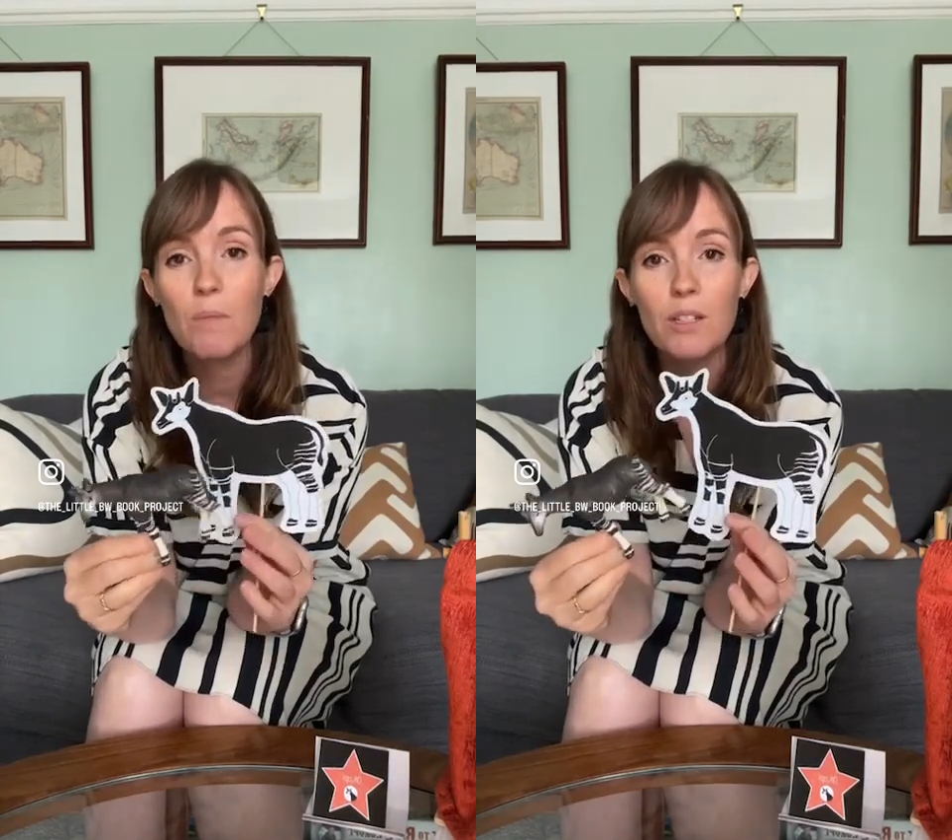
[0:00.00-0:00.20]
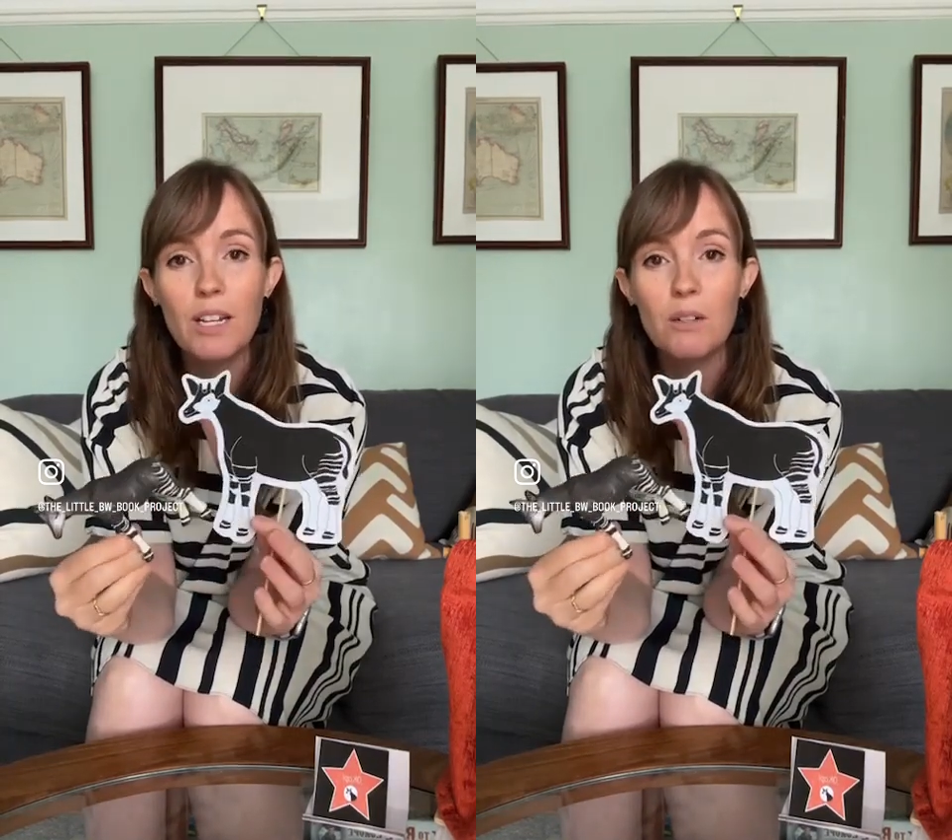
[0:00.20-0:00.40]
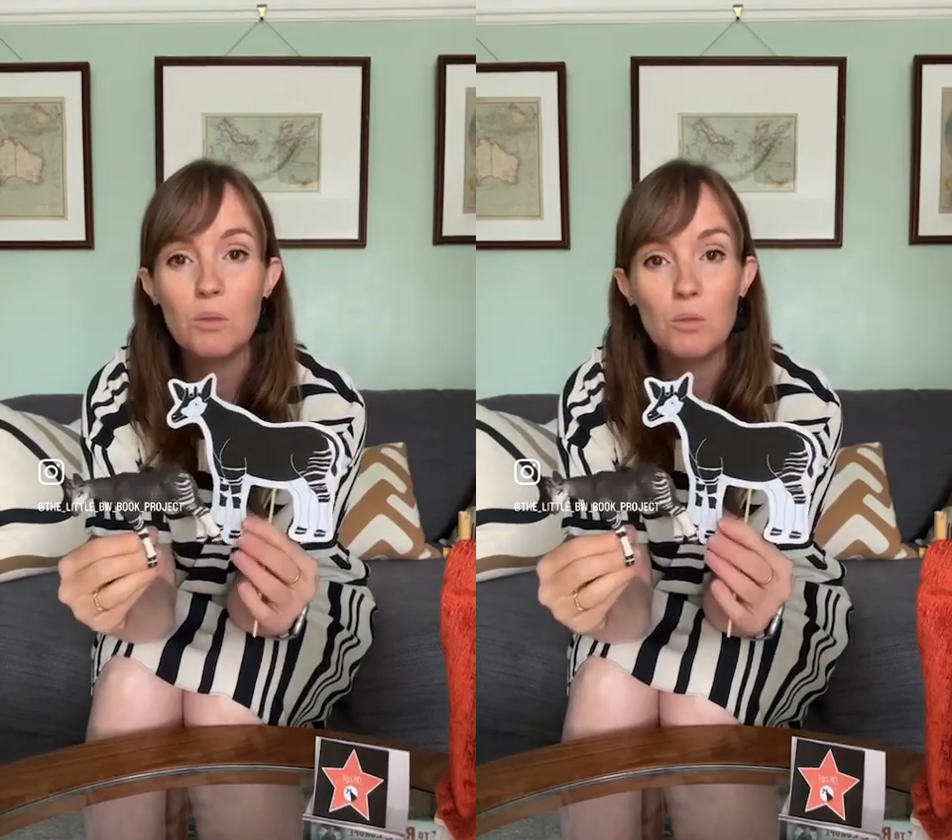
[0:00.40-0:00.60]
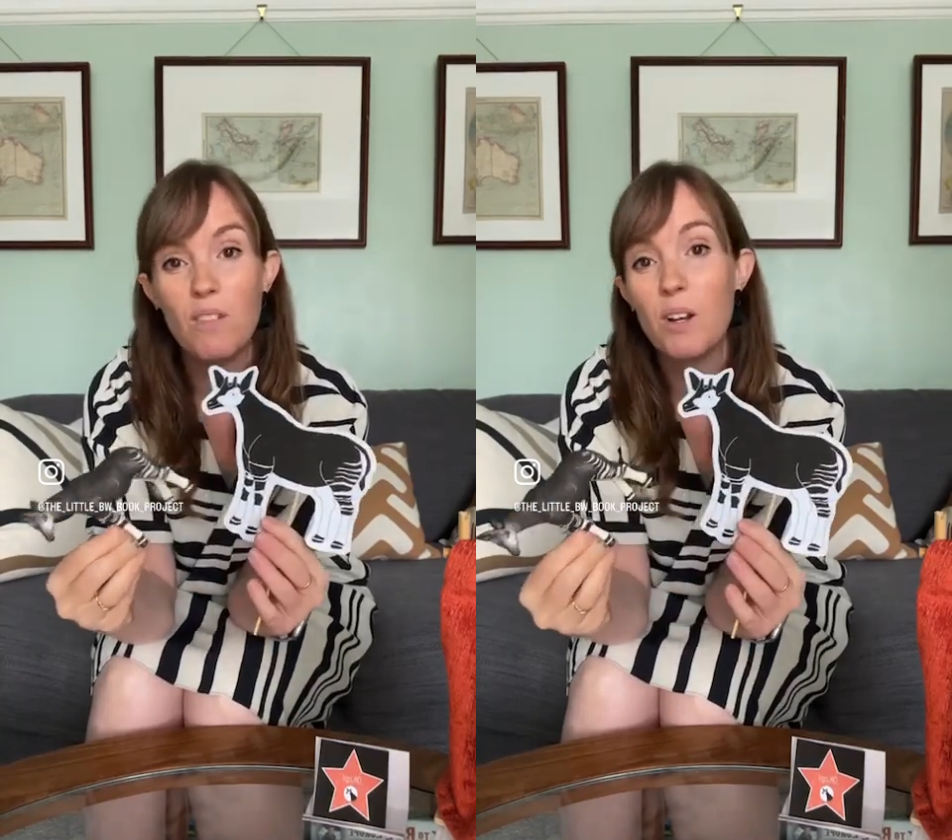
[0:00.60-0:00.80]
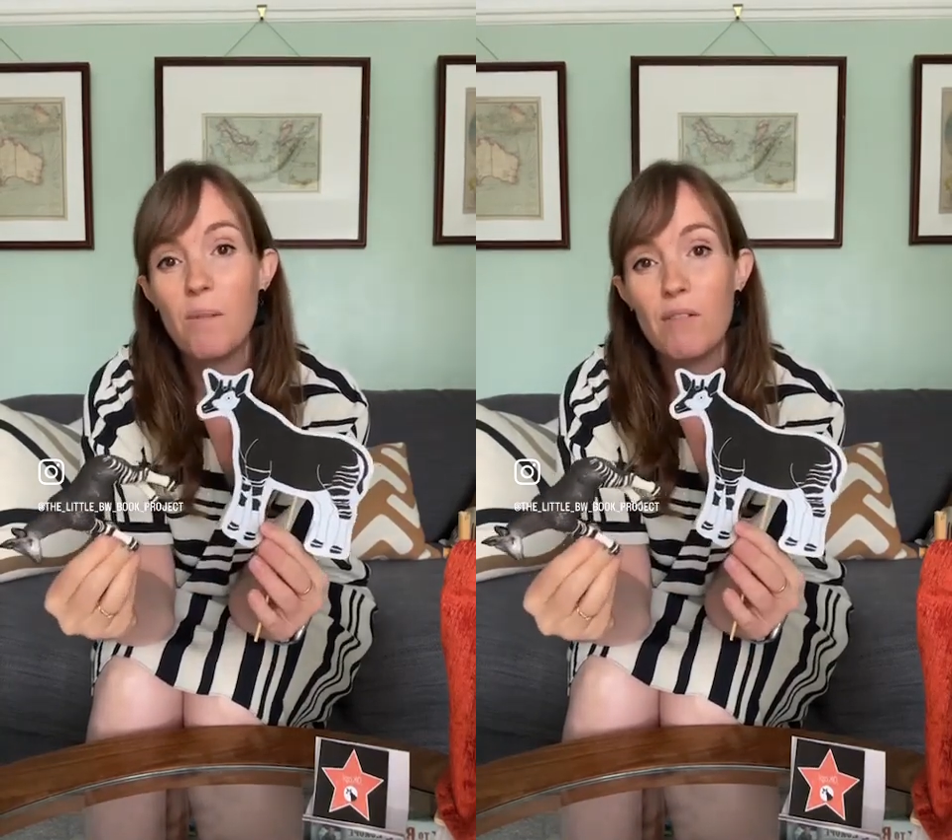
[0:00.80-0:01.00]
Most animals we've
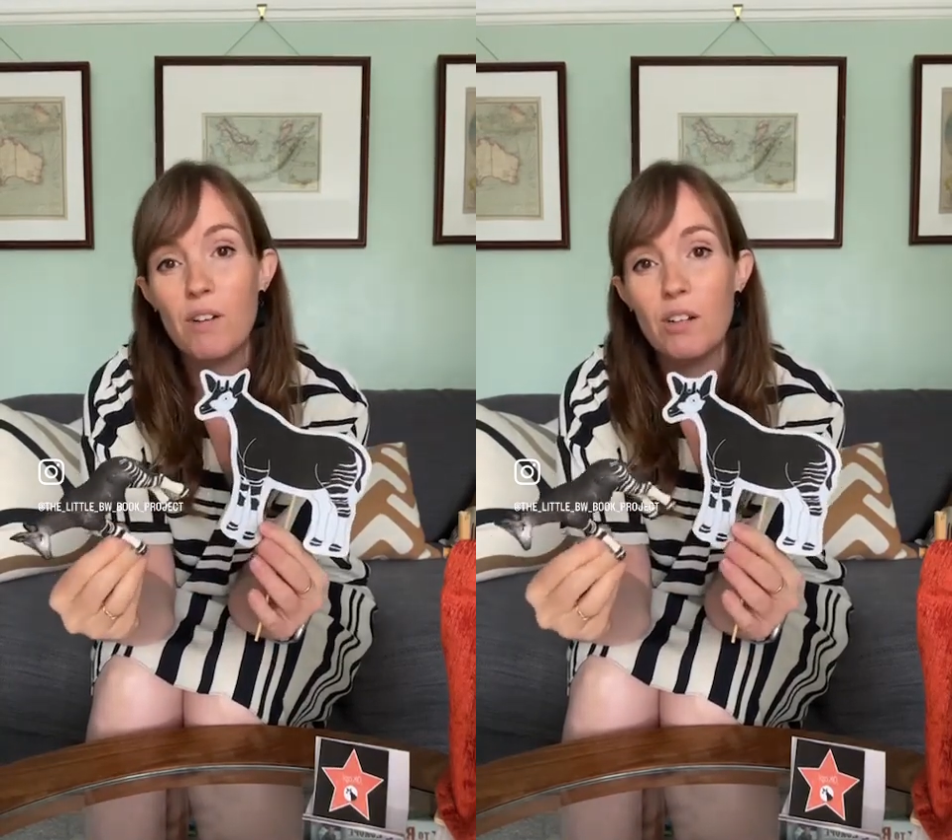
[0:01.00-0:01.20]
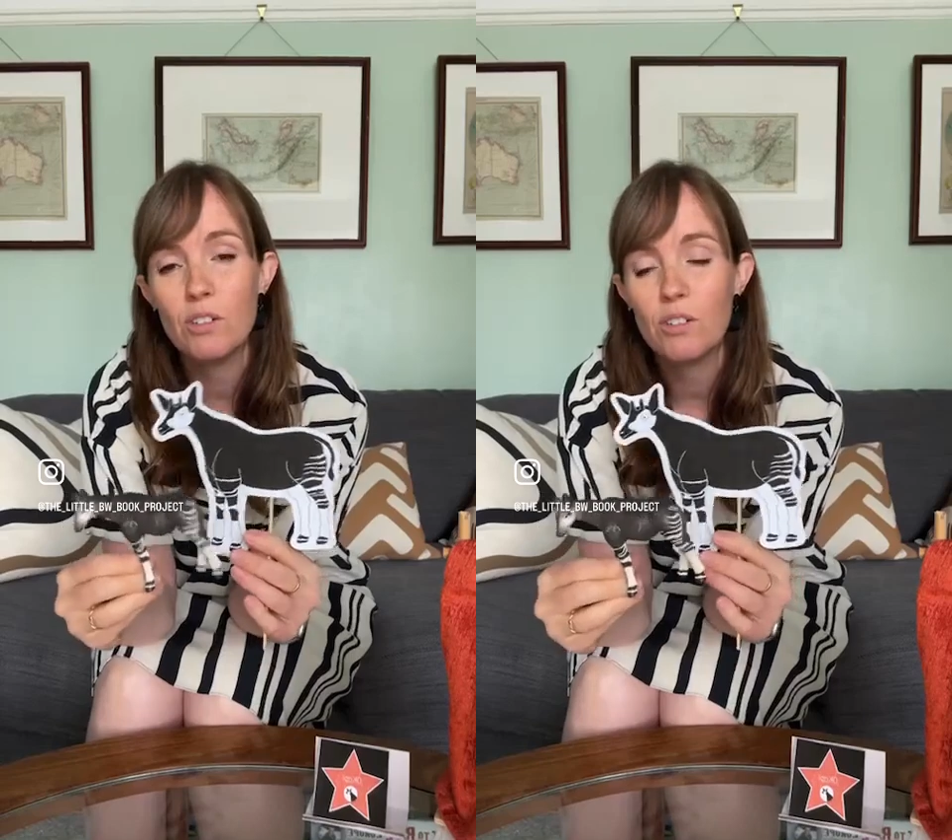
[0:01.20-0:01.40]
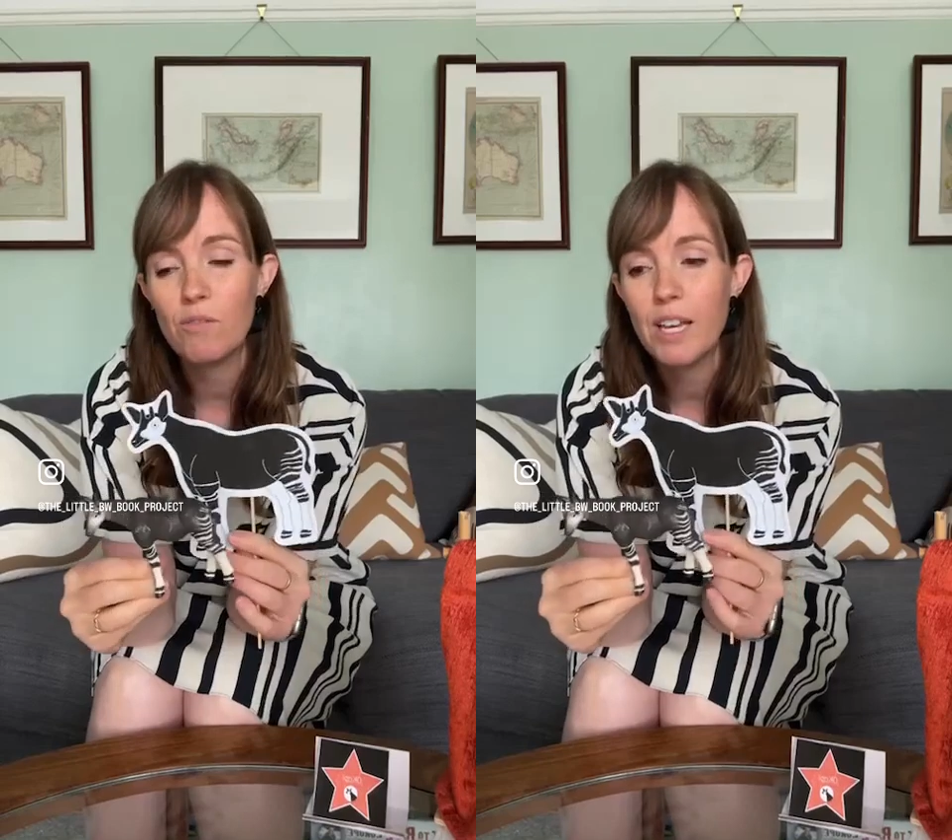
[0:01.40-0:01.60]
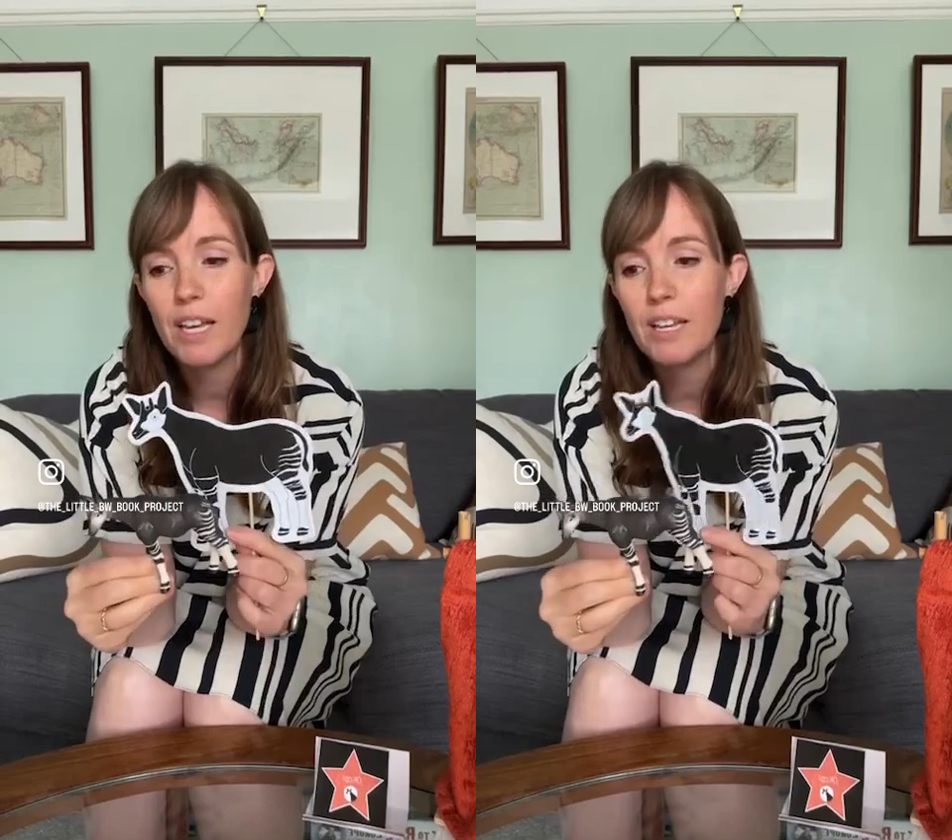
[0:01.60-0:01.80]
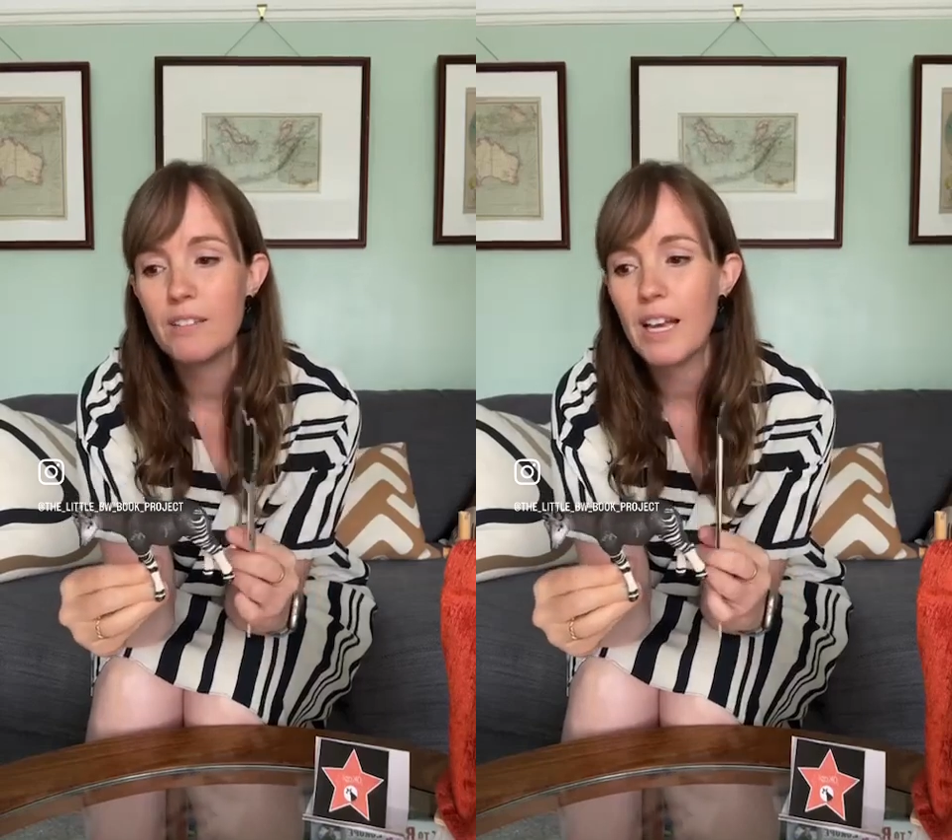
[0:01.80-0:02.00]
known about for hundreds of
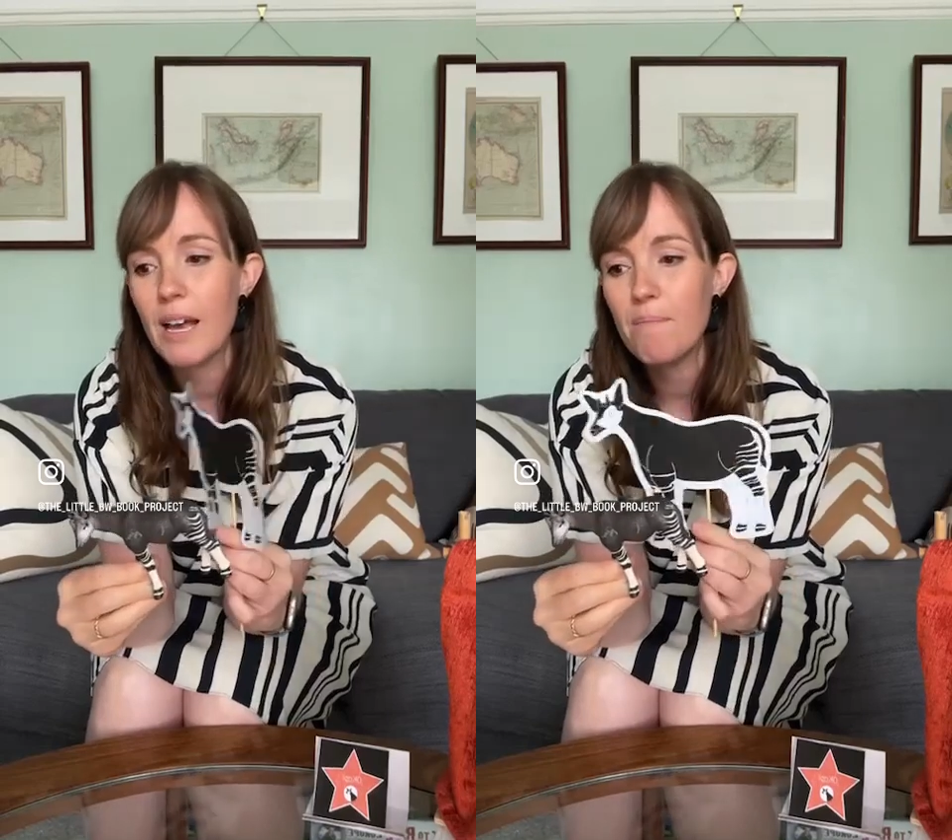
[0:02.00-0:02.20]
years,